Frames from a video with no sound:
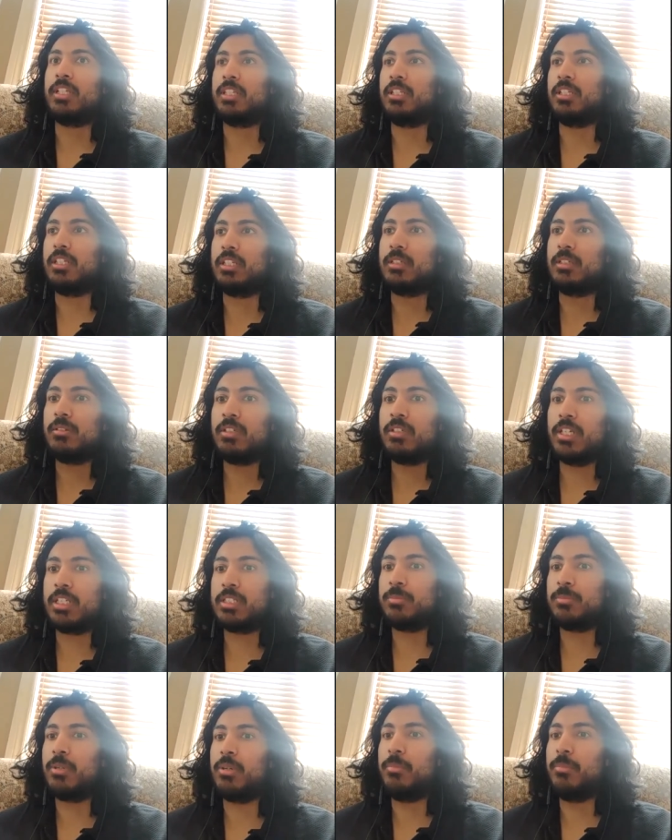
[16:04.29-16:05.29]
the
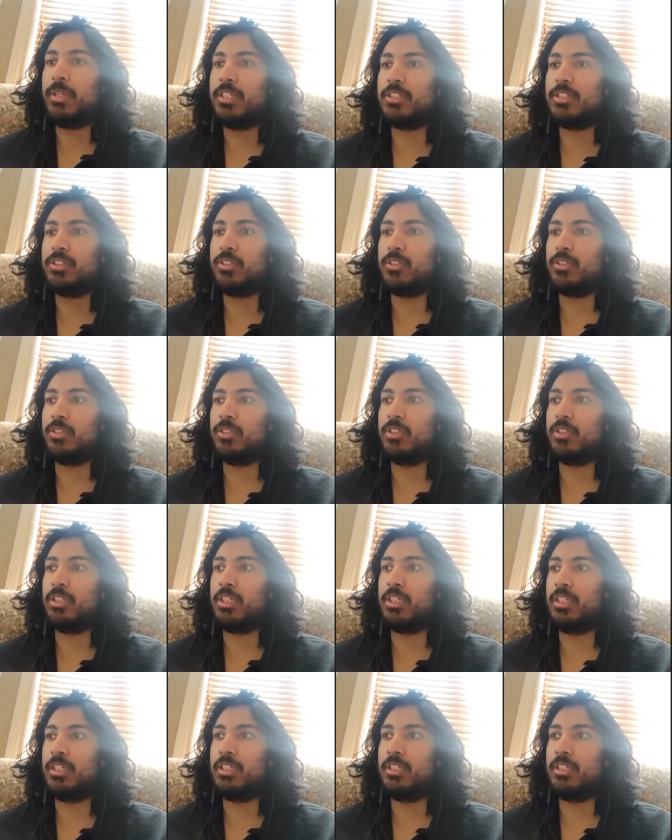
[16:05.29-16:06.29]
experimental
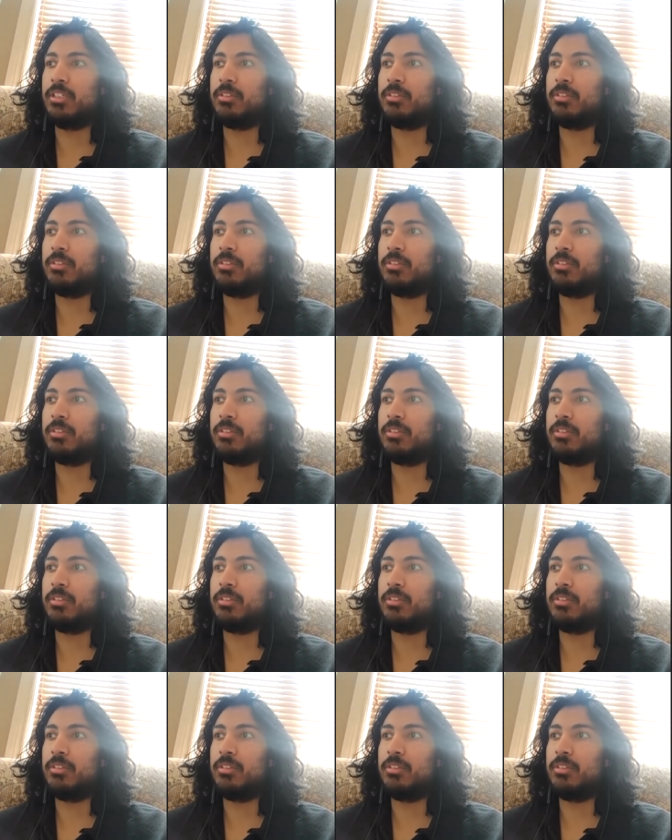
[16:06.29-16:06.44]
uh,